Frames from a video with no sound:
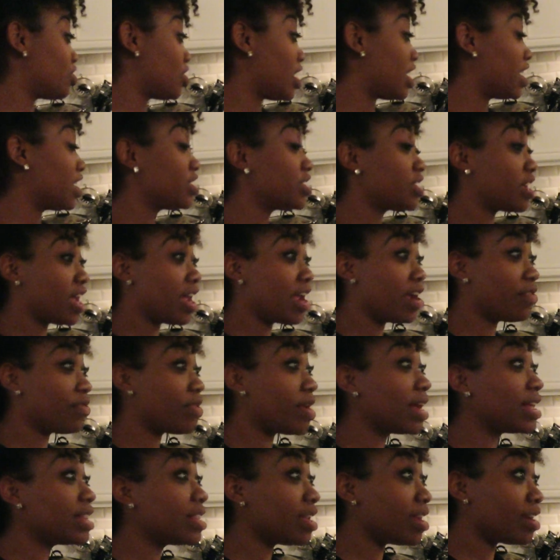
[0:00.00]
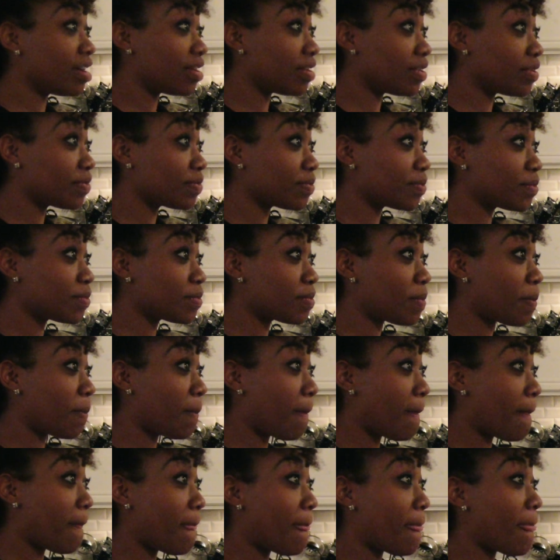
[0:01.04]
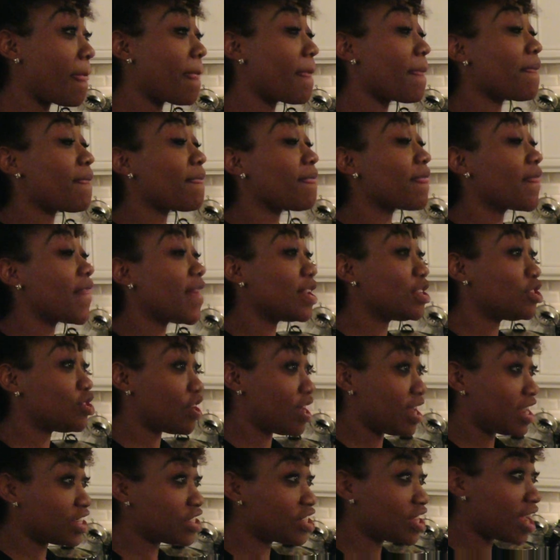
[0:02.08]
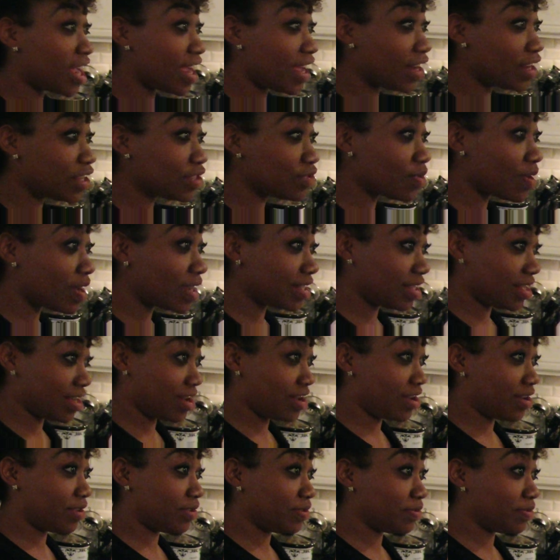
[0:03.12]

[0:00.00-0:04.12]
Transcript: trash can right there. You to in bad. The trash can is right there.